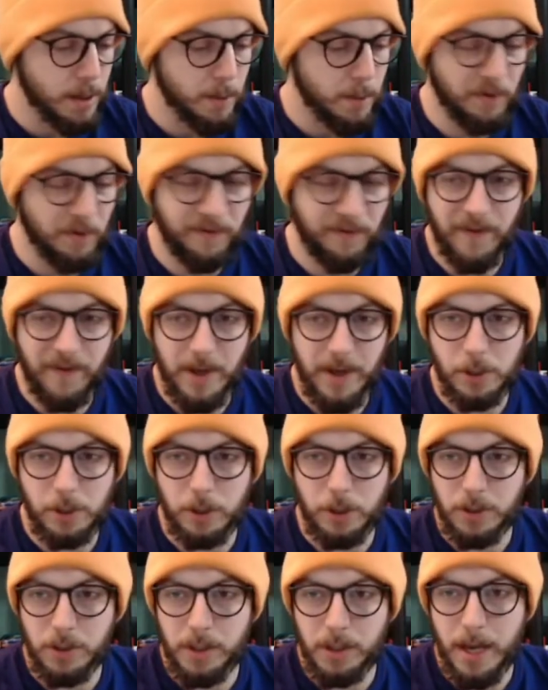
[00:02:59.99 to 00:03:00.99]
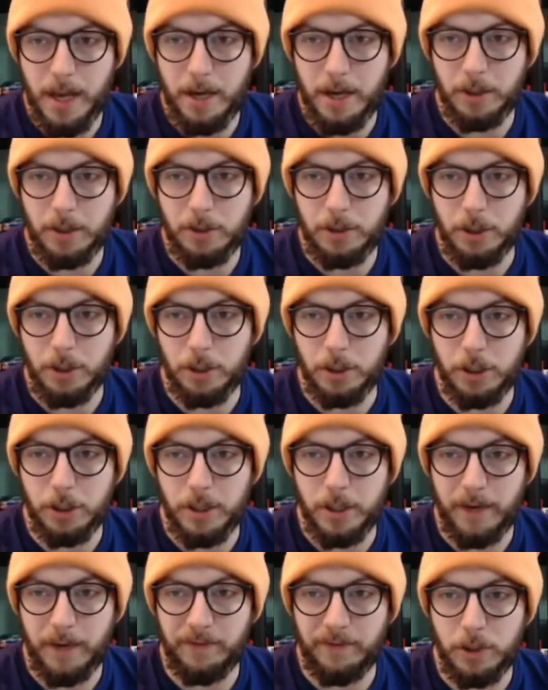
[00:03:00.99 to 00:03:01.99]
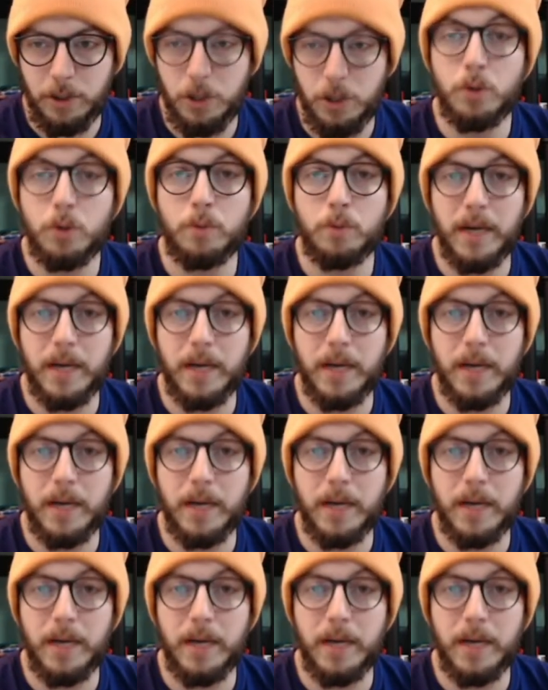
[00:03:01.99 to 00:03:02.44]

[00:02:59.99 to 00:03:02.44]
Professor's Letter. Search your deck for 2